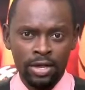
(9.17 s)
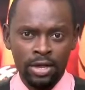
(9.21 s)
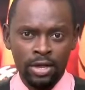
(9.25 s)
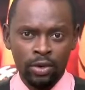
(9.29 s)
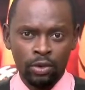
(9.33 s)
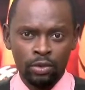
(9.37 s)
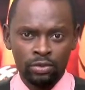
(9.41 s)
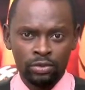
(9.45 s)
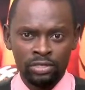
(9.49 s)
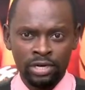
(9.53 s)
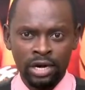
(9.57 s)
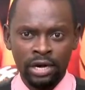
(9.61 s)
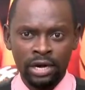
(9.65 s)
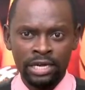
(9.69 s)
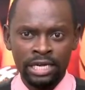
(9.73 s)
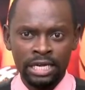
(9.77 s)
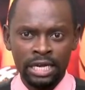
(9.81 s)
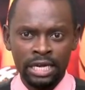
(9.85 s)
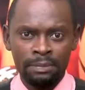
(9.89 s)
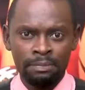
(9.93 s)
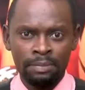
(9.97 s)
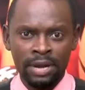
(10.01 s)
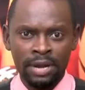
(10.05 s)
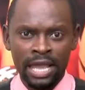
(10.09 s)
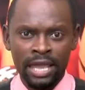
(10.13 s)
who's currently
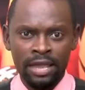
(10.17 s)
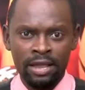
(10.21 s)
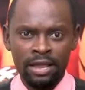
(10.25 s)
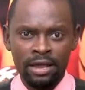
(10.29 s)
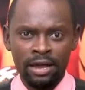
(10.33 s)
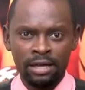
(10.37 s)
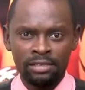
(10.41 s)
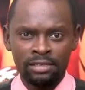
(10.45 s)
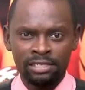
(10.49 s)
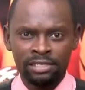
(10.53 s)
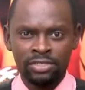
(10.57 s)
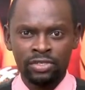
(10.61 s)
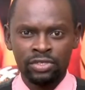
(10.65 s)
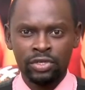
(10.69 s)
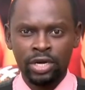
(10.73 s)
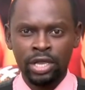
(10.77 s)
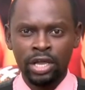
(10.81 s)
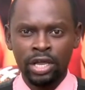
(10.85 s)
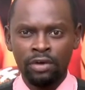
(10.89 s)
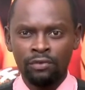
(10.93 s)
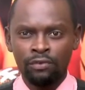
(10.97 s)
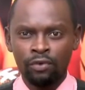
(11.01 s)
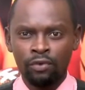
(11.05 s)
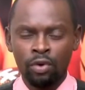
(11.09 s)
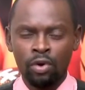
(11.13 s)
playing as a striker
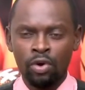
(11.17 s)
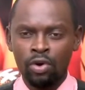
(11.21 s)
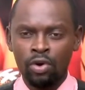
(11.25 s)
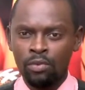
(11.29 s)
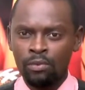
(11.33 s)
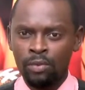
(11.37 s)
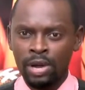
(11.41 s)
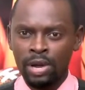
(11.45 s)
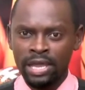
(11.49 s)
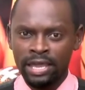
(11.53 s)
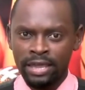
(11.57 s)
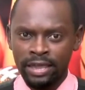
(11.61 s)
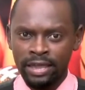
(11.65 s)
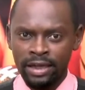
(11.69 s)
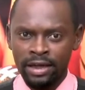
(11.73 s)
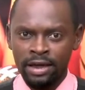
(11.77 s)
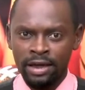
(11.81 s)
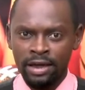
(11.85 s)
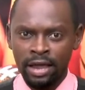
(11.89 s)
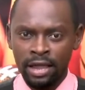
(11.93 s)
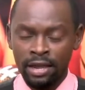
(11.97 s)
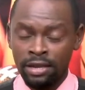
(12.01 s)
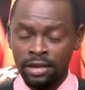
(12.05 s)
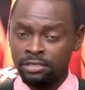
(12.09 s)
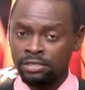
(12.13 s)
for Gor Mahia
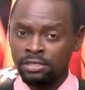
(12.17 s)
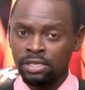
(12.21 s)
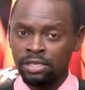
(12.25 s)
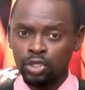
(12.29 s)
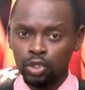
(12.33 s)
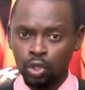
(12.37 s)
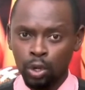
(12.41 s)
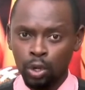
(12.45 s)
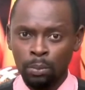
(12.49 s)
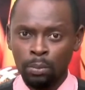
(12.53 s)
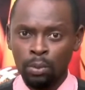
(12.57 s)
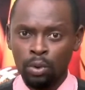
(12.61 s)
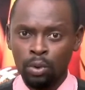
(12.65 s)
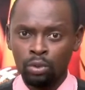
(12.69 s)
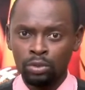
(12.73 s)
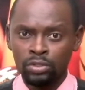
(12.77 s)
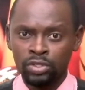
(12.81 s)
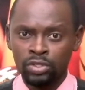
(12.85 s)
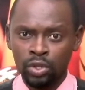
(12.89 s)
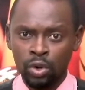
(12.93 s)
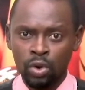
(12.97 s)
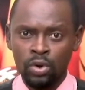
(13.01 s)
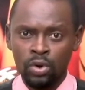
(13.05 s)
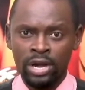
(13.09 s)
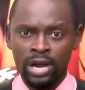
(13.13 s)
and is the top goal
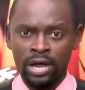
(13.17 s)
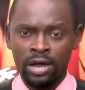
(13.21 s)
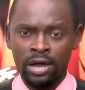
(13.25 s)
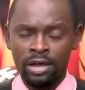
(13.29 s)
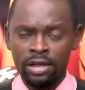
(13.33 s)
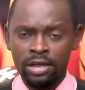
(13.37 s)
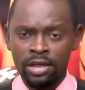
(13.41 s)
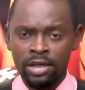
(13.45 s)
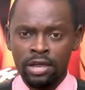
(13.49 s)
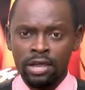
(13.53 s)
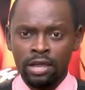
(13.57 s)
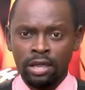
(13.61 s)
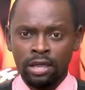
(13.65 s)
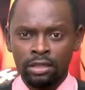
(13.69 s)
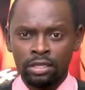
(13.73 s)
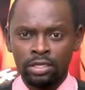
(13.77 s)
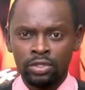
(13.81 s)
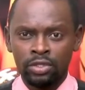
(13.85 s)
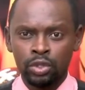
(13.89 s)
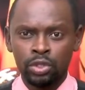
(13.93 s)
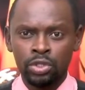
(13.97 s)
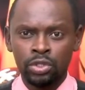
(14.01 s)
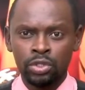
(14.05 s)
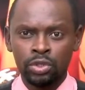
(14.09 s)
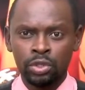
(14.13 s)
scorer in the
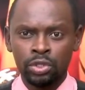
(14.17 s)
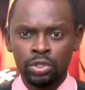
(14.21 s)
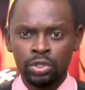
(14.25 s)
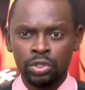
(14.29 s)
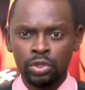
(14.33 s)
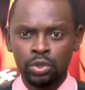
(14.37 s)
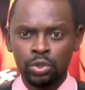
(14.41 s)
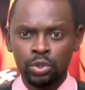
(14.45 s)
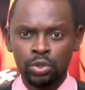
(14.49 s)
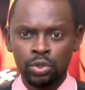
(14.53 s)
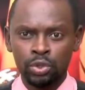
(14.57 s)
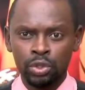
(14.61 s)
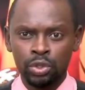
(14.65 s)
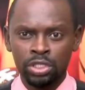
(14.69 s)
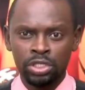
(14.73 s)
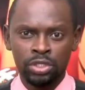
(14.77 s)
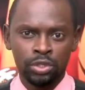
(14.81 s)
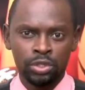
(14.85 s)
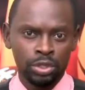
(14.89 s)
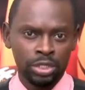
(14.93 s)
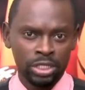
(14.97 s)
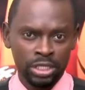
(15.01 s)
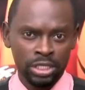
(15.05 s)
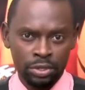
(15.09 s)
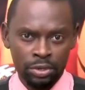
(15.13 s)

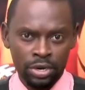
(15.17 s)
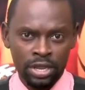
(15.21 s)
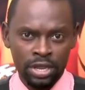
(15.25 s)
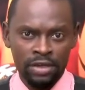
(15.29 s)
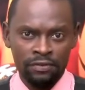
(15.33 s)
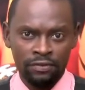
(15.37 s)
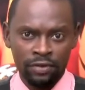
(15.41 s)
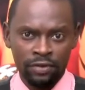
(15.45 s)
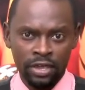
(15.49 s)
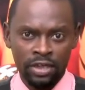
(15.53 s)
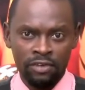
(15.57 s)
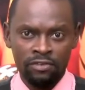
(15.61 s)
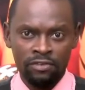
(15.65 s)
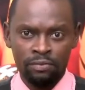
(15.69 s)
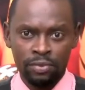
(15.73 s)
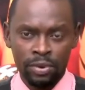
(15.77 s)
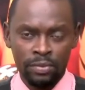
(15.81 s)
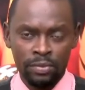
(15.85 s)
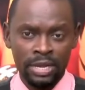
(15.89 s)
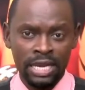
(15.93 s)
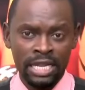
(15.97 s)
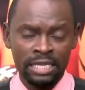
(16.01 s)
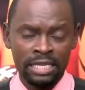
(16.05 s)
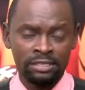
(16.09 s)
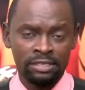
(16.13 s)
2022-2023 FKF Premier
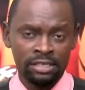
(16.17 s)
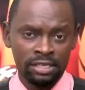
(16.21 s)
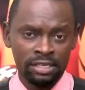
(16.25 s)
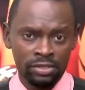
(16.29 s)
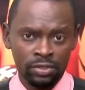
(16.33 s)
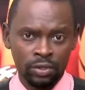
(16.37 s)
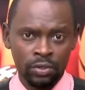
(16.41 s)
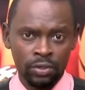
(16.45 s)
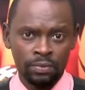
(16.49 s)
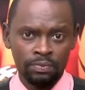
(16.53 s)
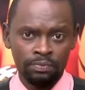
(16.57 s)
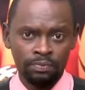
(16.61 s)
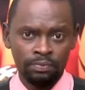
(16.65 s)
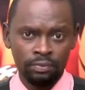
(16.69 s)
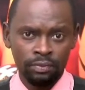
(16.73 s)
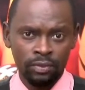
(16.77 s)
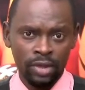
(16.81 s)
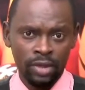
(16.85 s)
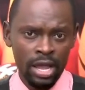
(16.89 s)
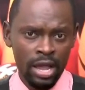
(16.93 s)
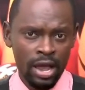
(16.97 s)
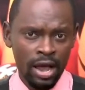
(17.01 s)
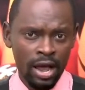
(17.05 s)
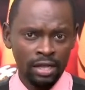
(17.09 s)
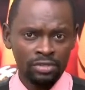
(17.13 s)
League season,
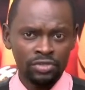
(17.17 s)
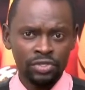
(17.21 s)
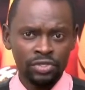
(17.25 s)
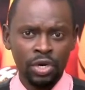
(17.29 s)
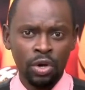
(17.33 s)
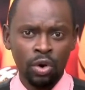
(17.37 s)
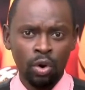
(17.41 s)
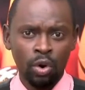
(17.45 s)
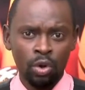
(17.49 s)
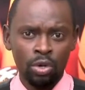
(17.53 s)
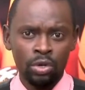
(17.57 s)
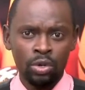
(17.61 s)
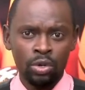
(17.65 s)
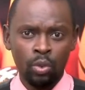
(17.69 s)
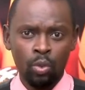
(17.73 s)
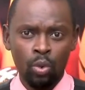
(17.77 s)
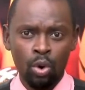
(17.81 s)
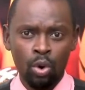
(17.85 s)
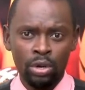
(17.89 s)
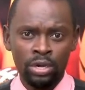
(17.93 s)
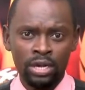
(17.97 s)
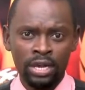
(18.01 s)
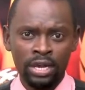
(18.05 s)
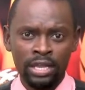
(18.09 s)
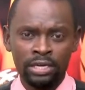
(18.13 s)
has recalled
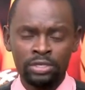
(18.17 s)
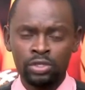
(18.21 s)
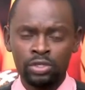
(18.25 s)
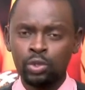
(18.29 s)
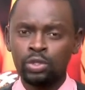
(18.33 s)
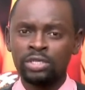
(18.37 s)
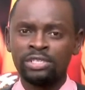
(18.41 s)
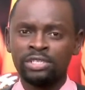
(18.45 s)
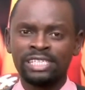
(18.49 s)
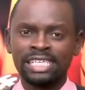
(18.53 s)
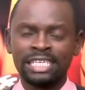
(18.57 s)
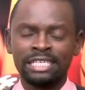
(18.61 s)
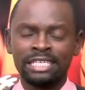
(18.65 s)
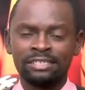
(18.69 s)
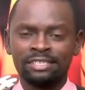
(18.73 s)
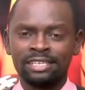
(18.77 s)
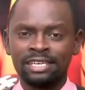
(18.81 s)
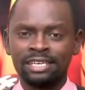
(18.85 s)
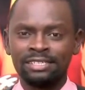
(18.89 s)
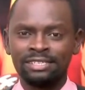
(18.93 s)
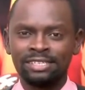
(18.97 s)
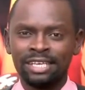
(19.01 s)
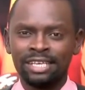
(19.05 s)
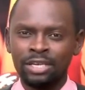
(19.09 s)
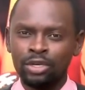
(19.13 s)
what led to his
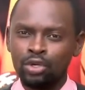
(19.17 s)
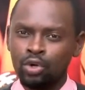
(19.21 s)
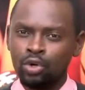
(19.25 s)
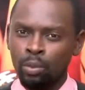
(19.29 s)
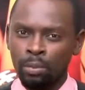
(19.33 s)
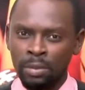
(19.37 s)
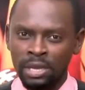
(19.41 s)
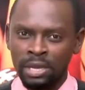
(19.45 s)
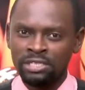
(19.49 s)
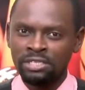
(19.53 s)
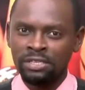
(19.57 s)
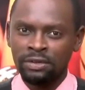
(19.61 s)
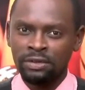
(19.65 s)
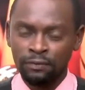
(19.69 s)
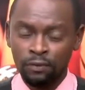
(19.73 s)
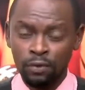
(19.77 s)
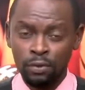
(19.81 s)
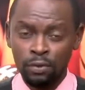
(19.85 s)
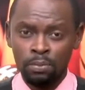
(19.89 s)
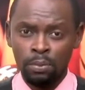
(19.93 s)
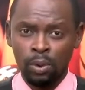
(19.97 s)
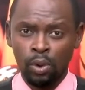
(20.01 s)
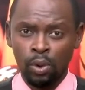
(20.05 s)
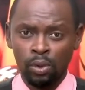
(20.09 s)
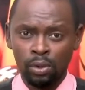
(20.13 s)
success in domestic
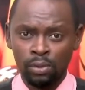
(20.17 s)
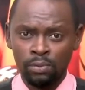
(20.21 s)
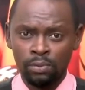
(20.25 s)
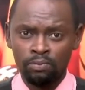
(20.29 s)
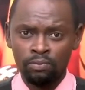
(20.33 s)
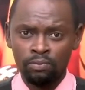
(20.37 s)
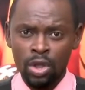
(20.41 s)
football.